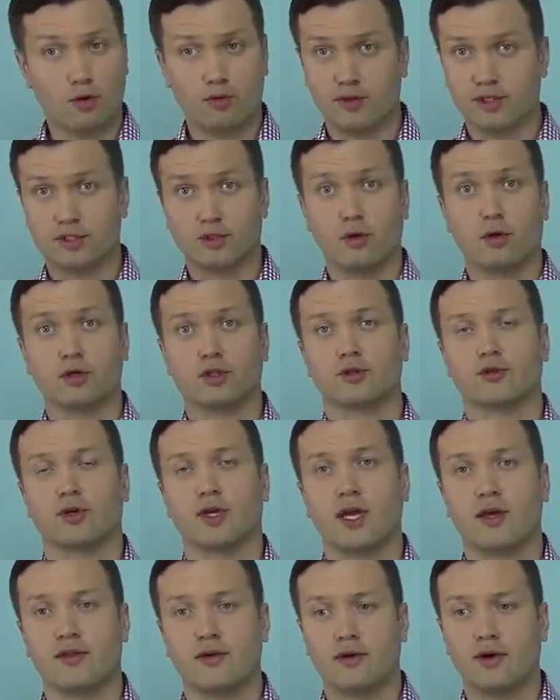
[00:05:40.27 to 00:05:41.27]
this knowledge
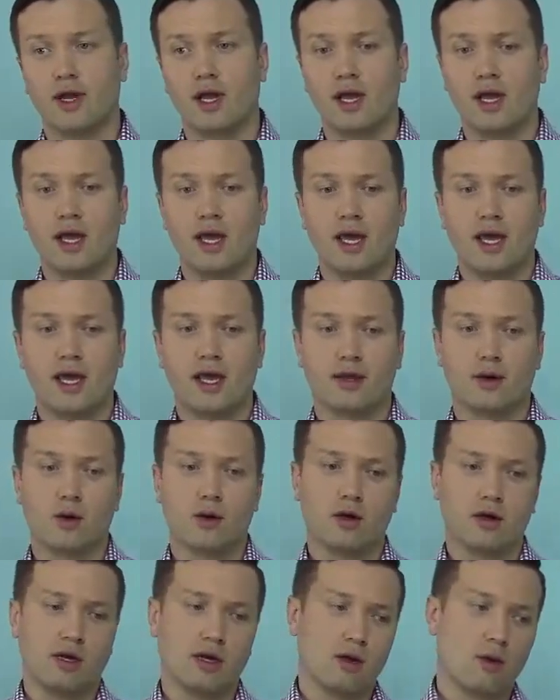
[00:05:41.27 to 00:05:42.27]
together.
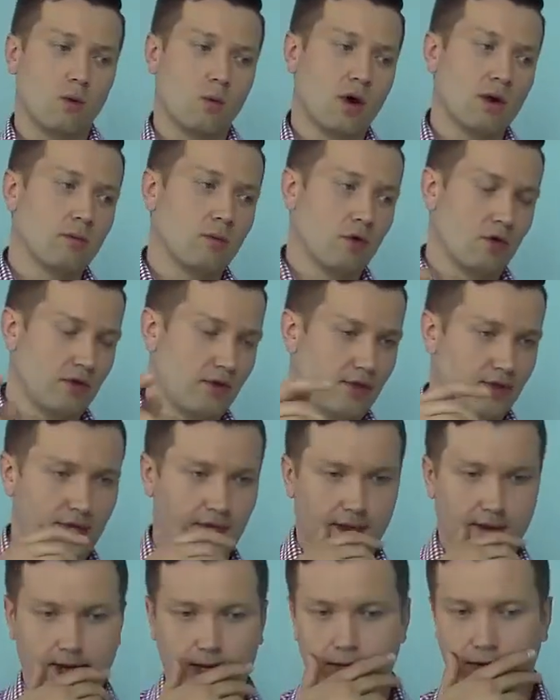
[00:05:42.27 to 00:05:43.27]
And one more
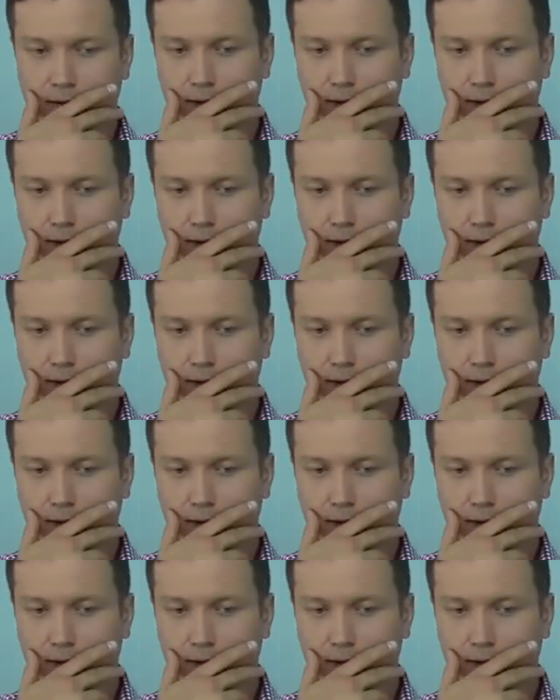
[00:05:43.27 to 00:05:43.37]
thing,